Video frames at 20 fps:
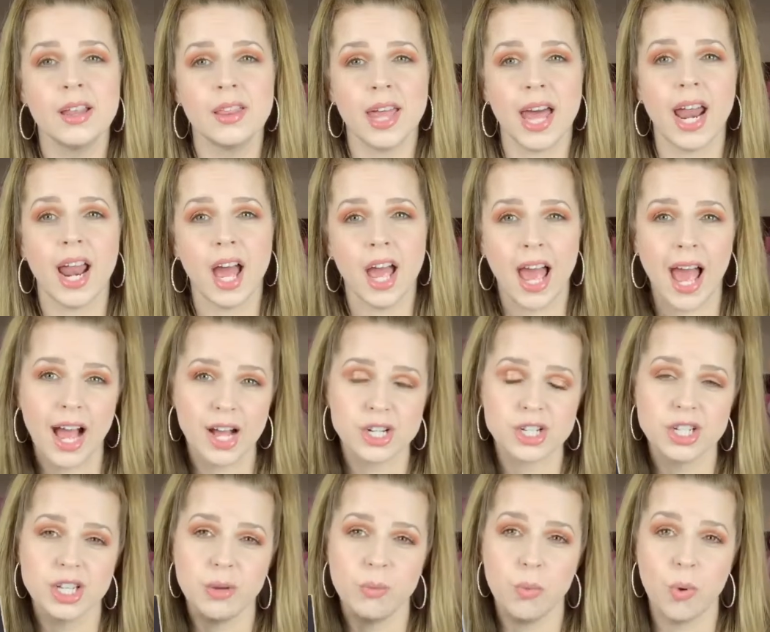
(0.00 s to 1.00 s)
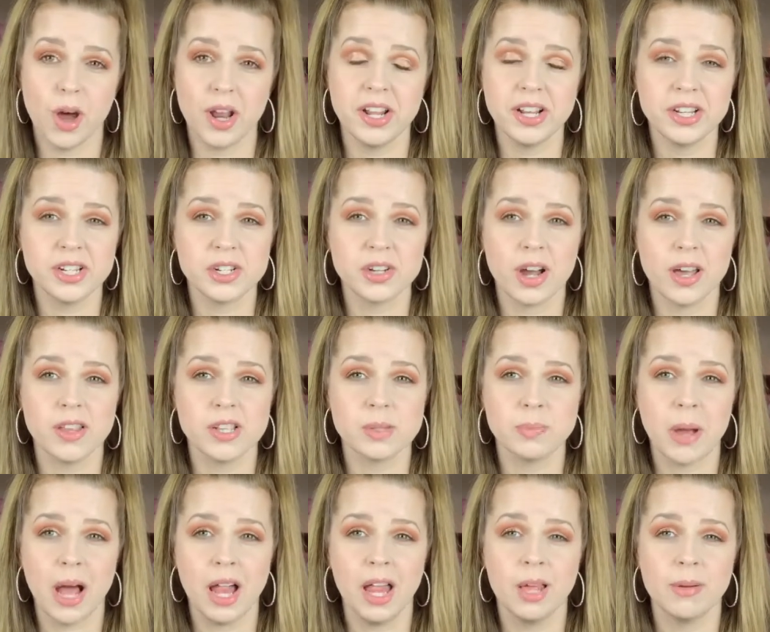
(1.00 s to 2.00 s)
that I actually wanted to try this
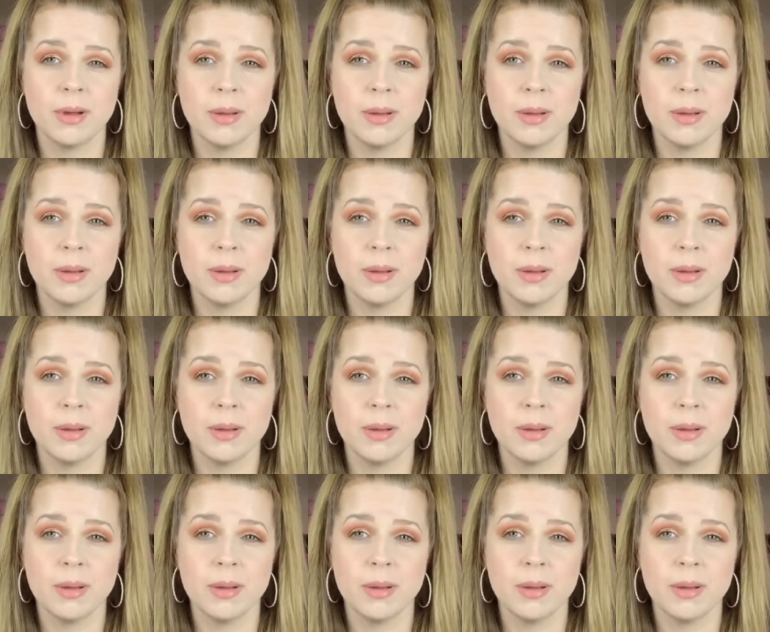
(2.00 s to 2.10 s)
palette.